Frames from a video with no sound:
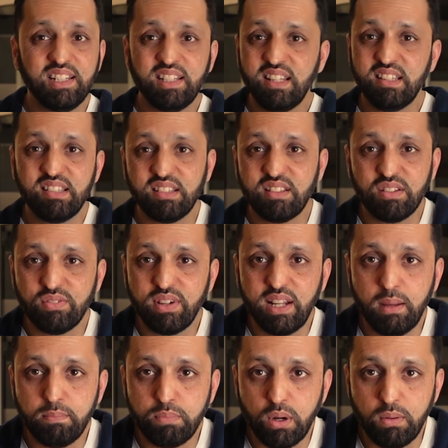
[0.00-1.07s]
this isn't really
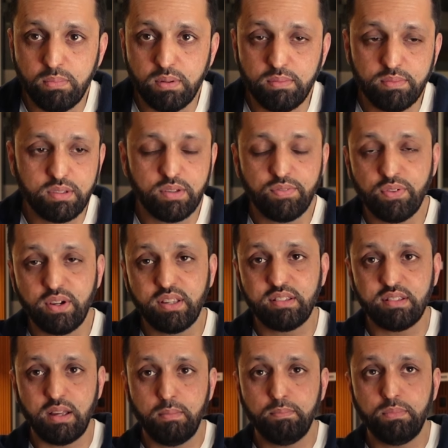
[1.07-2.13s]
a problem. So for
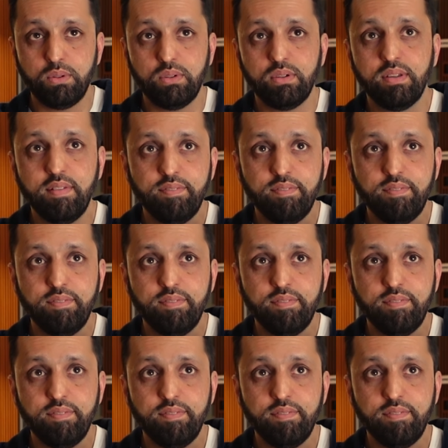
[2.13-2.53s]
example,